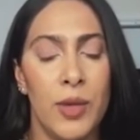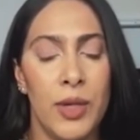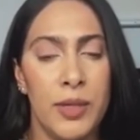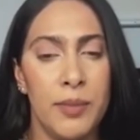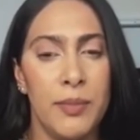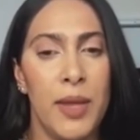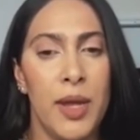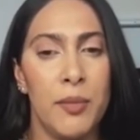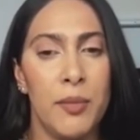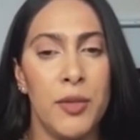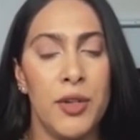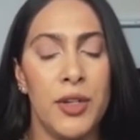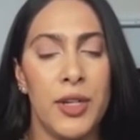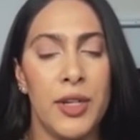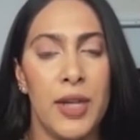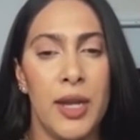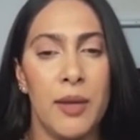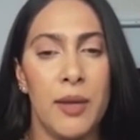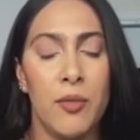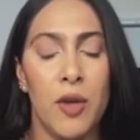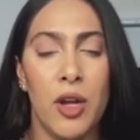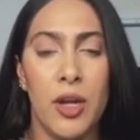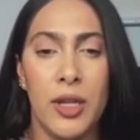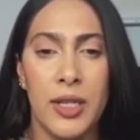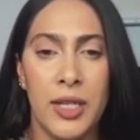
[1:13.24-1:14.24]
with
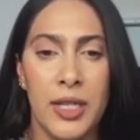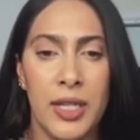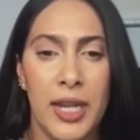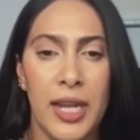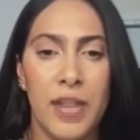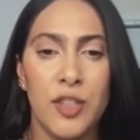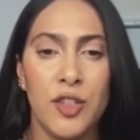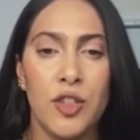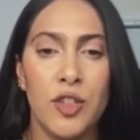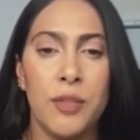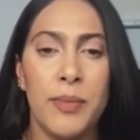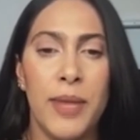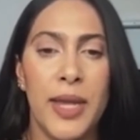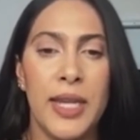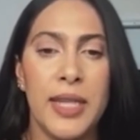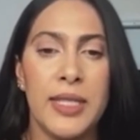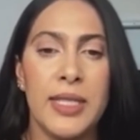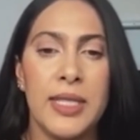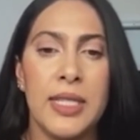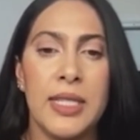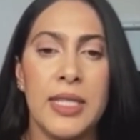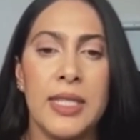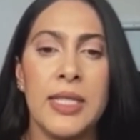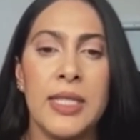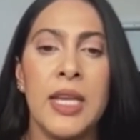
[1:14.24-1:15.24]
mammogram on an annual
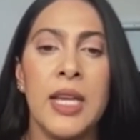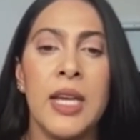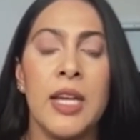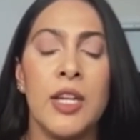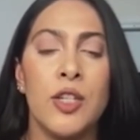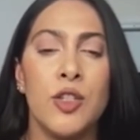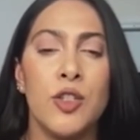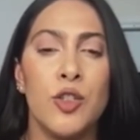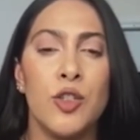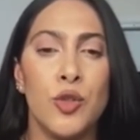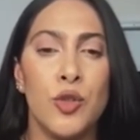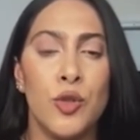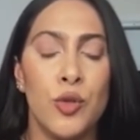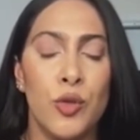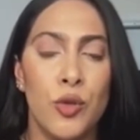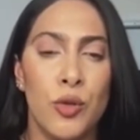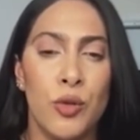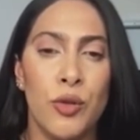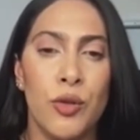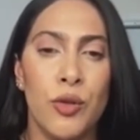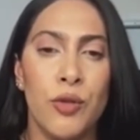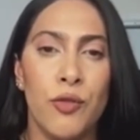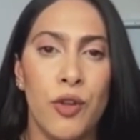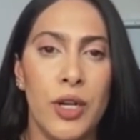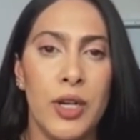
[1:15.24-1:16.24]
basis
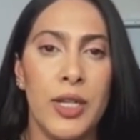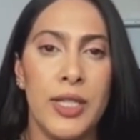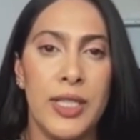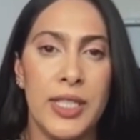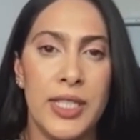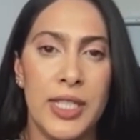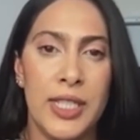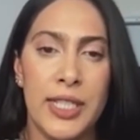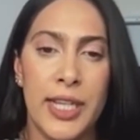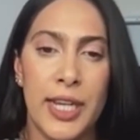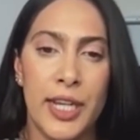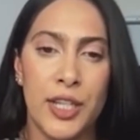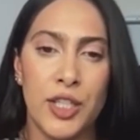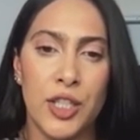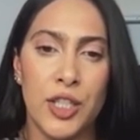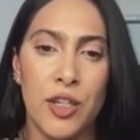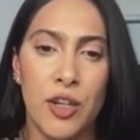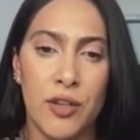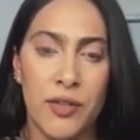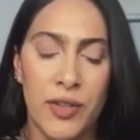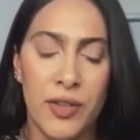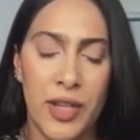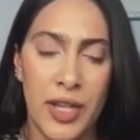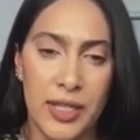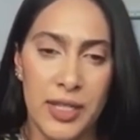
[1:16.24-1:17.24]
for early detection
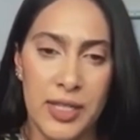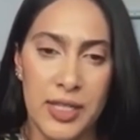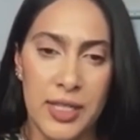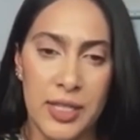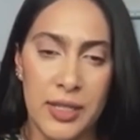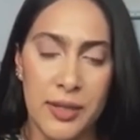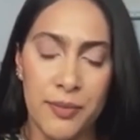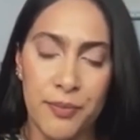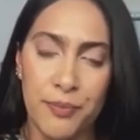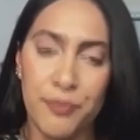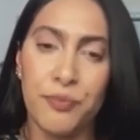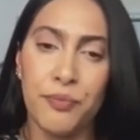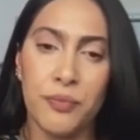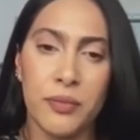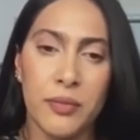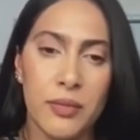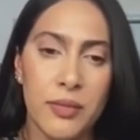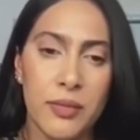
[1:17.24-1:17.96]
of cancer.